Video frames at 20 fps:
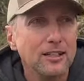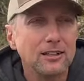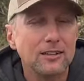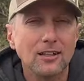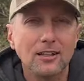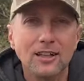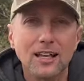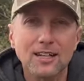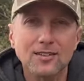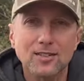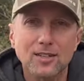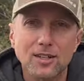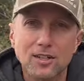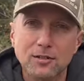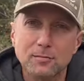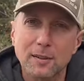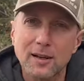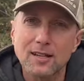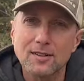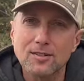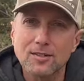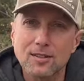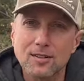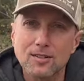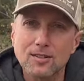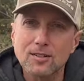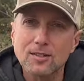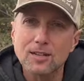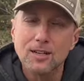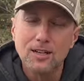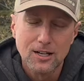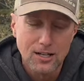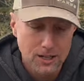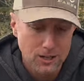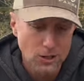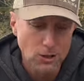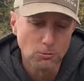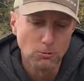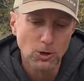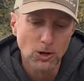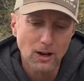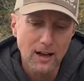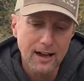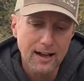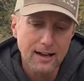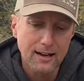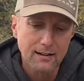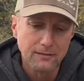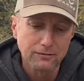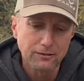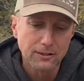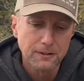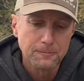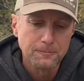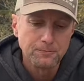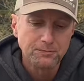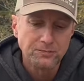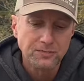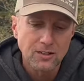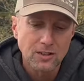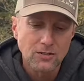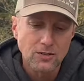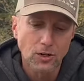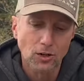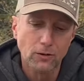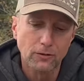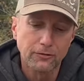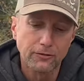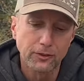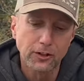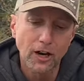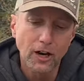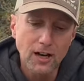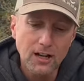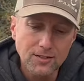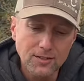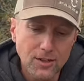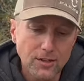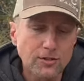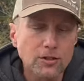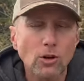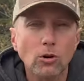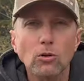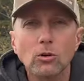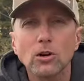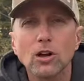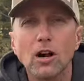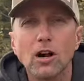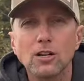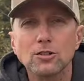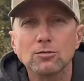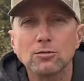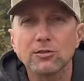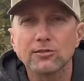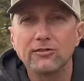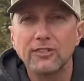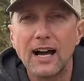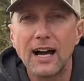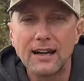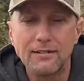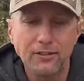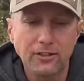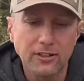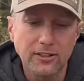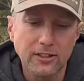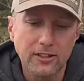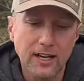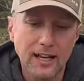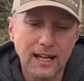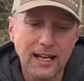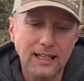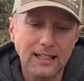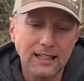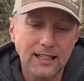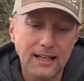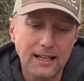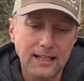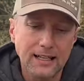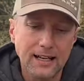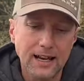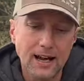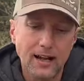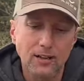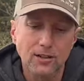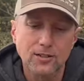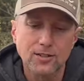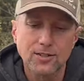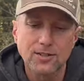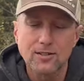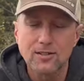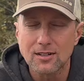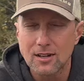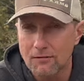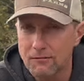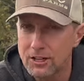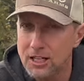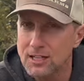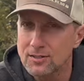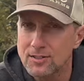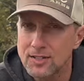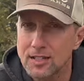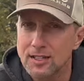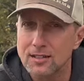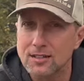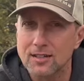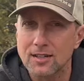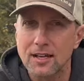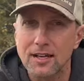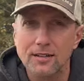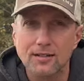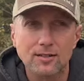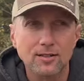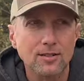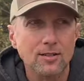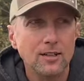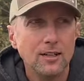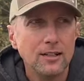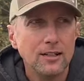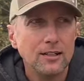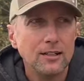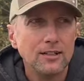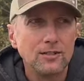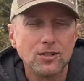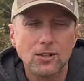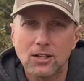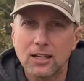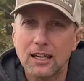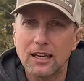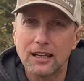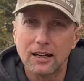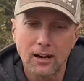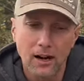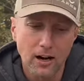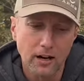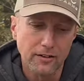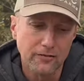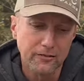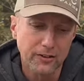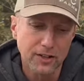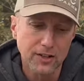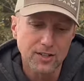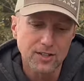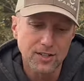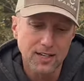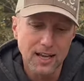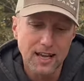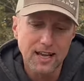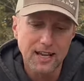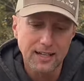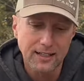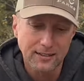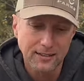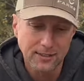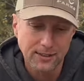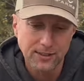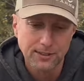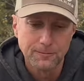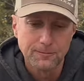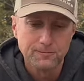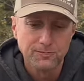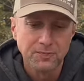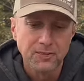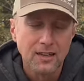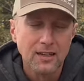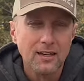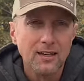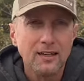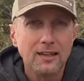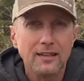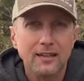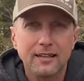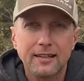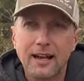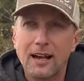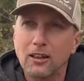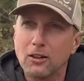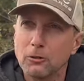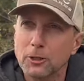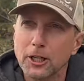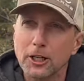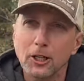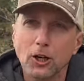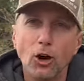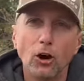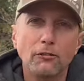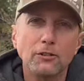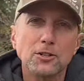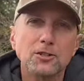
the less expenses you will have. So for us, our total cost was $589.76 to get our first eggs. Now we're gonna go over